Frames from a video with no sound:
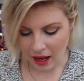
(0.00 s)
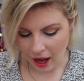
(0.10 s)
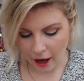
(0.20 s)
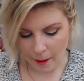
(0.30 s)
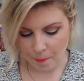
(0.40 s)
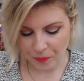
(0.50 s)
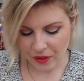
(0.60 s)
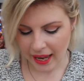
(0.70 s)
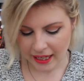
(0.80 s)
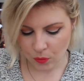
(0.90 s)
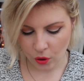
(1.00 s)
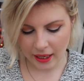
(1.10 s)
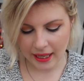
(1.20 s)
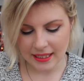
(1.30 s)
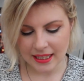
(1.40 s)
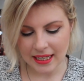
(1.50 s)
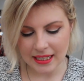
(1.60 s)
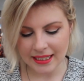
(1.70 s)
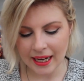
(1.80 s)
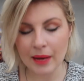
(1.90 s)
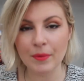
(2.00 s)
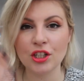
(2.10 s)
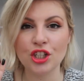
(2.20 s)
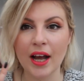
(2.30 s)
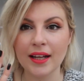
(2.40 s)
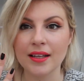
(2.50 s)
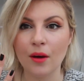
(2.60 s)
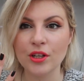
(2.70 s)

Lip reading: The next one is the Diamond Shatter,